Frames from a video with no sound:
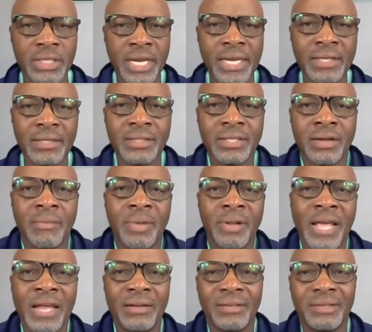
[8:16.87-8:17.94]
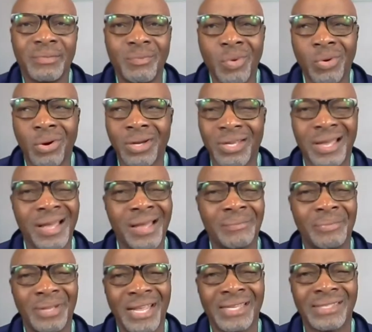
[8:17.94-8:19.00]
take some of that more
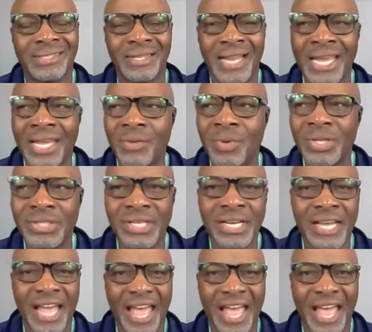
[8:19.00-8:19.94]
complex language,